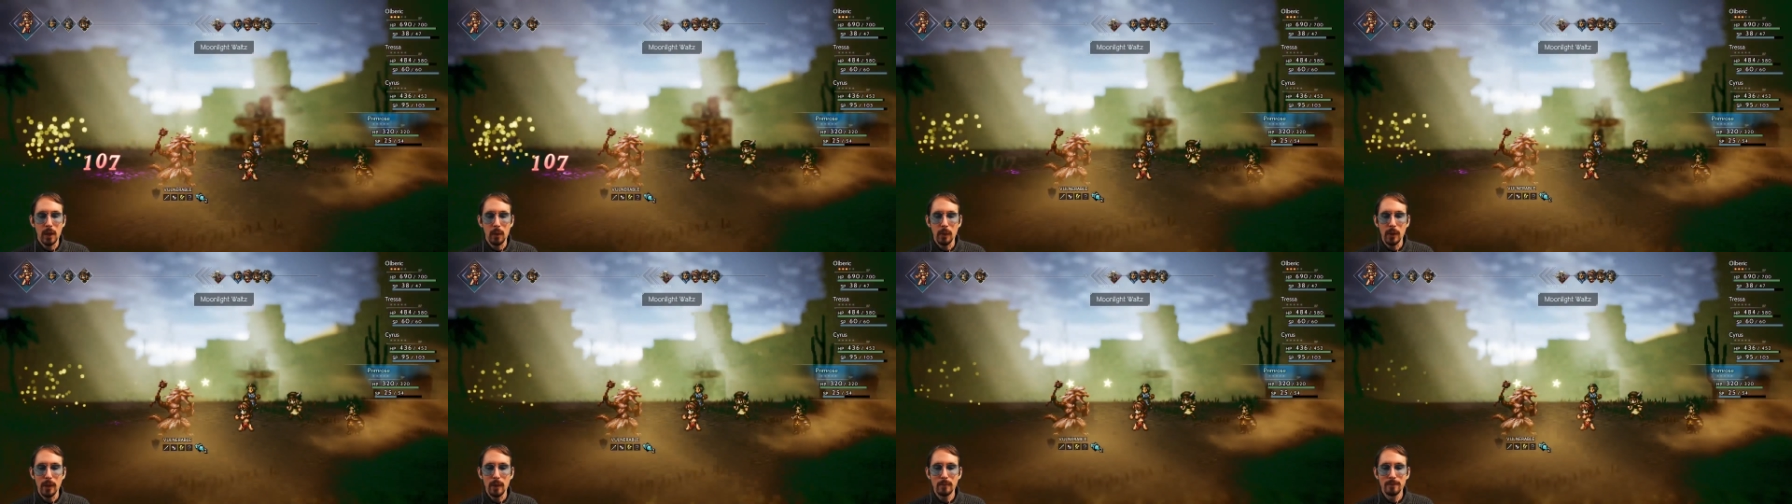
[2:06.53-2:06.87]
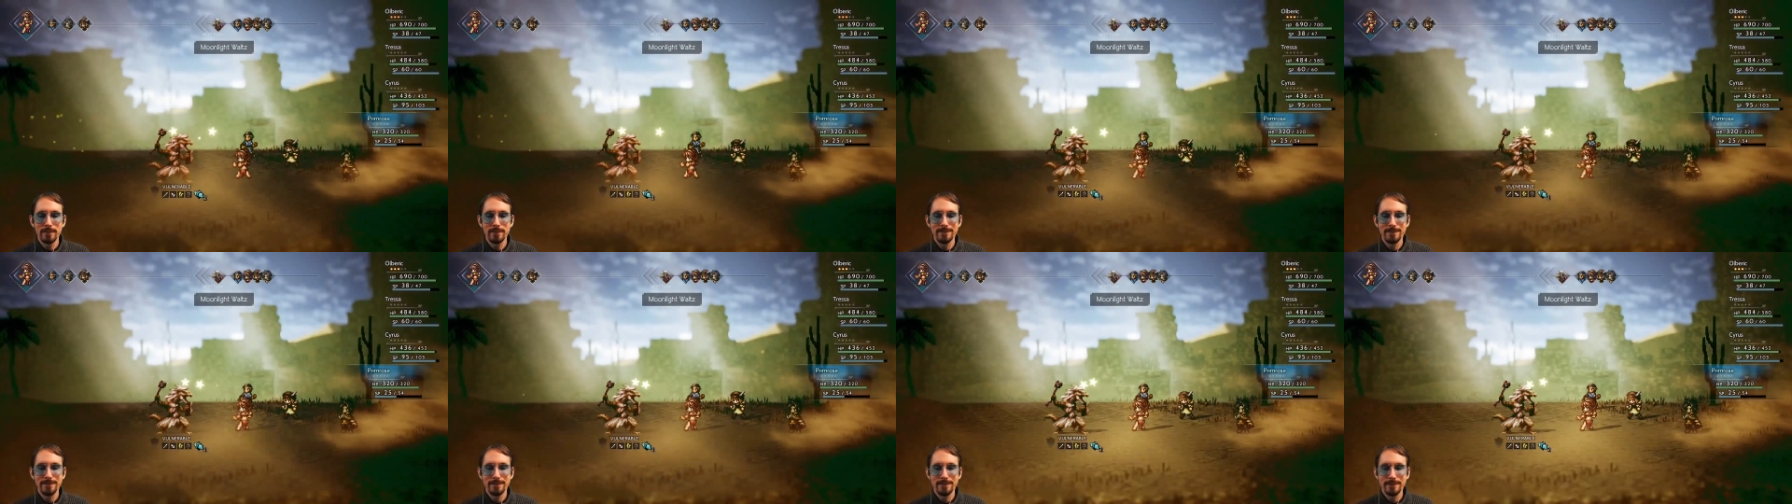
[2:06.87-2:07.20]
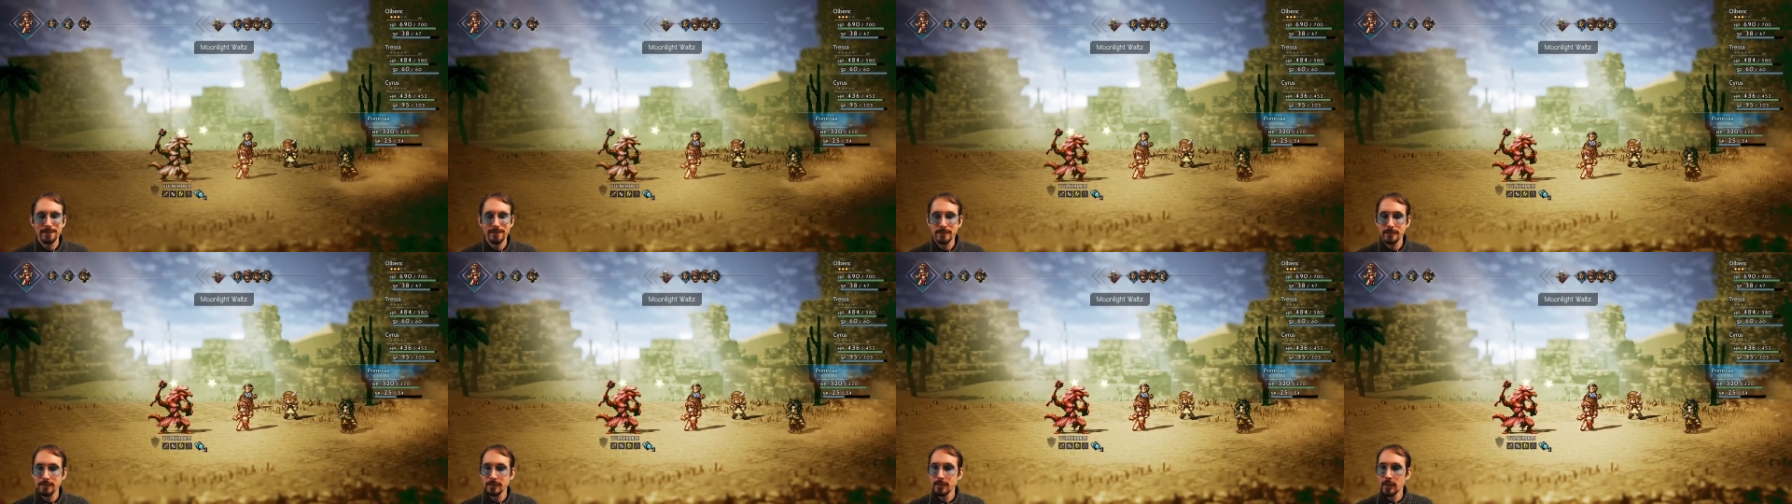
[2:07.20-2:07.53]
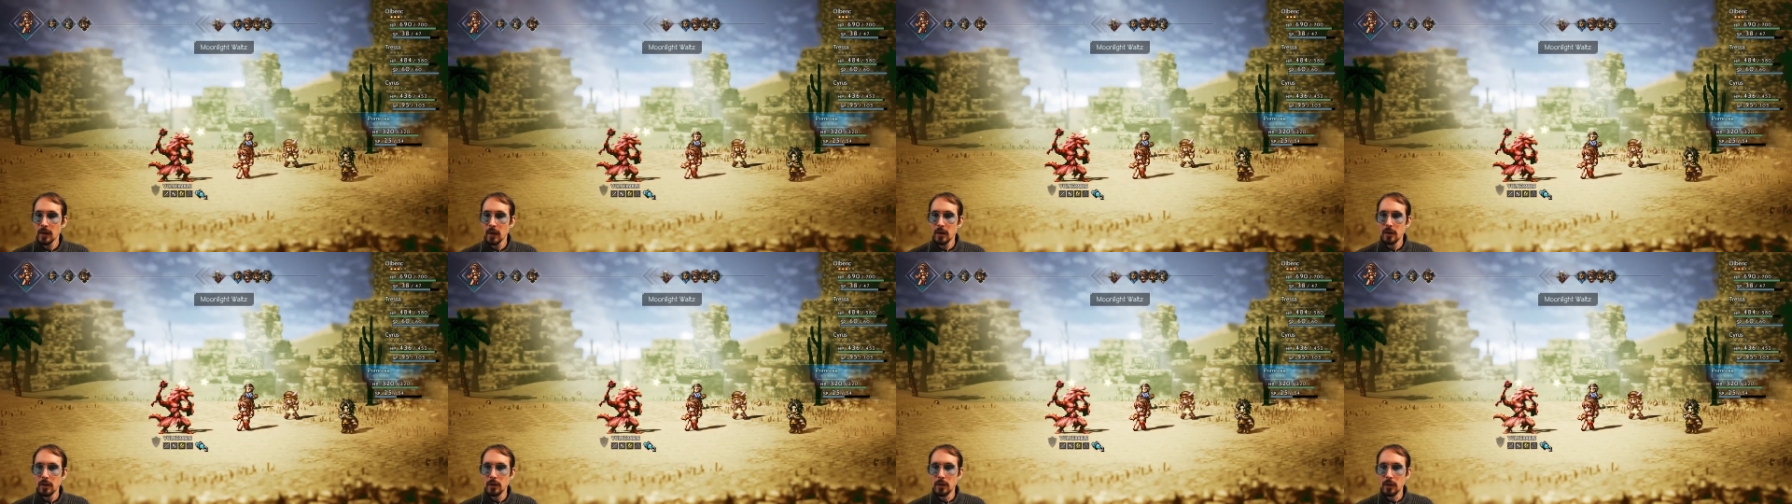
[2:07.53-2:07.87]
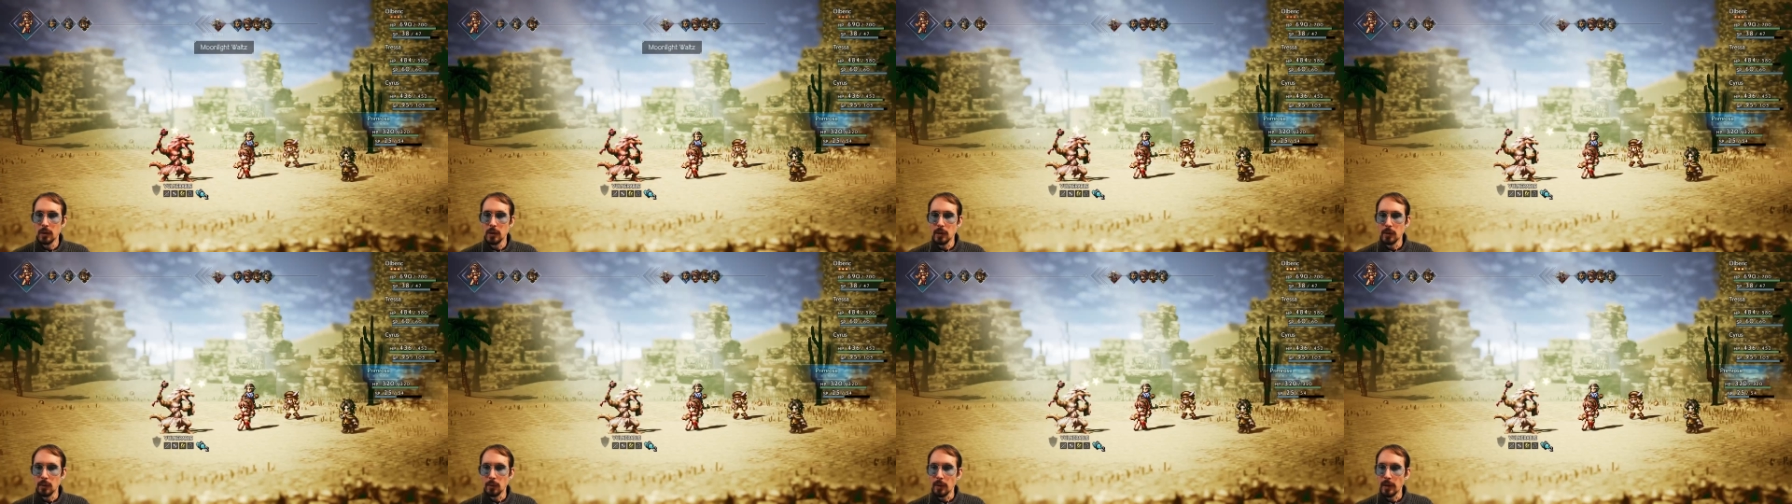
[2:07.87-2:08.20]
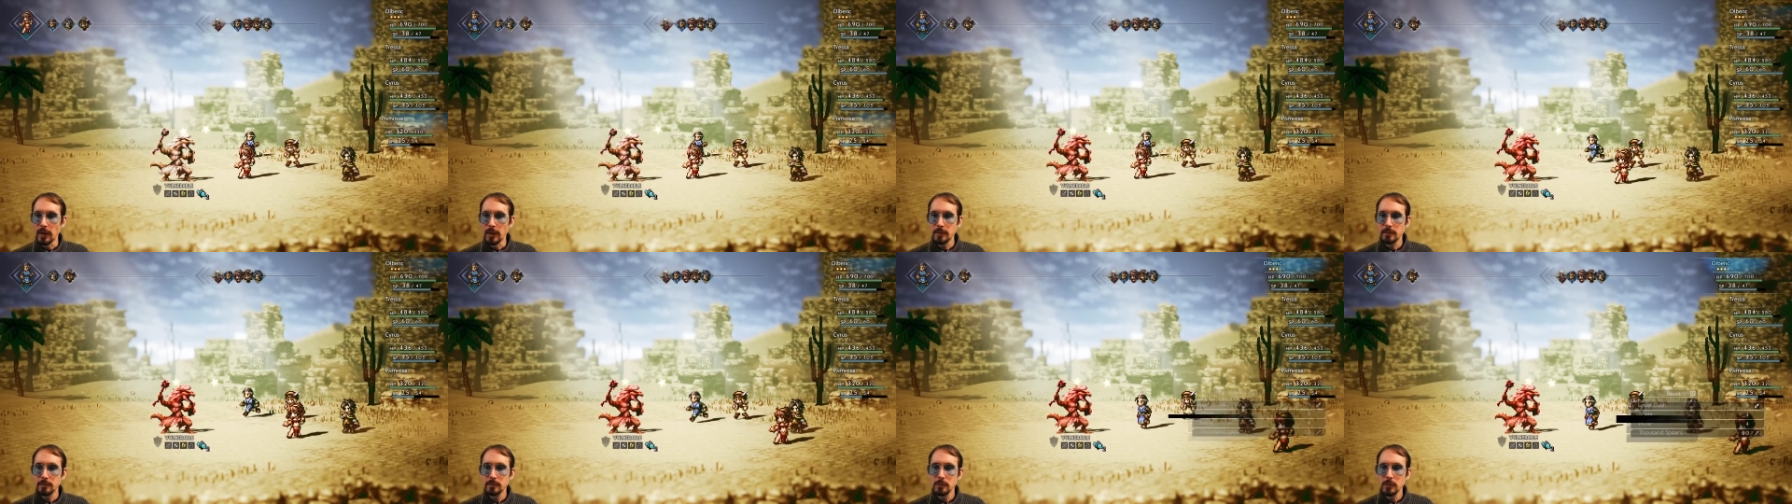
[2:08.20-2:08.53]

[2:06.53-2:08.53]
There we go. All right,